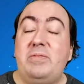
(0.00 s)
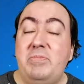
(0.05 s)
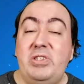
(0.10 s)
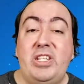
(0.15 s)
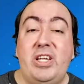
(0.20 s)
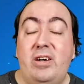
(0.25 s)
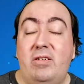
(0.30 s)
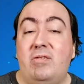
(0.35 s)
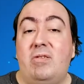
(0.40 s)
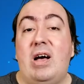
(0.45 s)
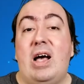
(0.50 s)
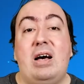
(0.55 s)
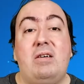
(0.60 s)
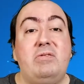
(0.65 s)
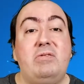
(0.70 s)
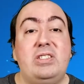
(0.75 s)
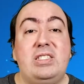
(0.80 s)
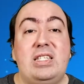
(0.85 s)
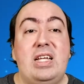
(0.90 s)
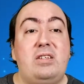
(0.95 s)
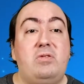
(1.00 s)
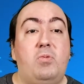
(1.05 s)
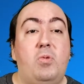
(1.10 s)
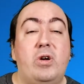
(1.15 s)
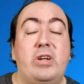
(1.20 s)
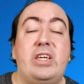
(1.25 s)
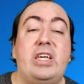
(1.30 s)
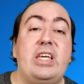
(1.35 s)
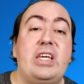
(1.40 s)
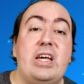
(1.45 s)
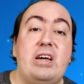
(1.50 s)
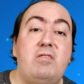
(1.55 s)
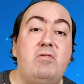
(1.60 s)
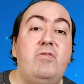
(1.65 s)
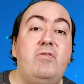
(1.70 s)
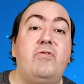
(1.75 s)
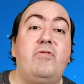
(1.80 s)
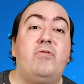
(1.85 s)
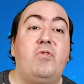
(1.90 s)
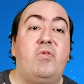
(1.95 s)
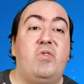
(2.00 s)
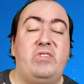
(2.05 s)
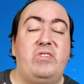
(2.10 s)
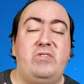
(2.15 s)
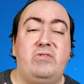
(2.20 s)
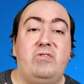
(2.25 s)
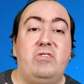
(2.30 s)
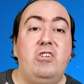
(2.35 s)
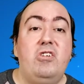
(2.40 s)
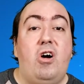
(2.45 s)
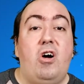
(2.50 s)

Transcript: me know, how is that working out for you?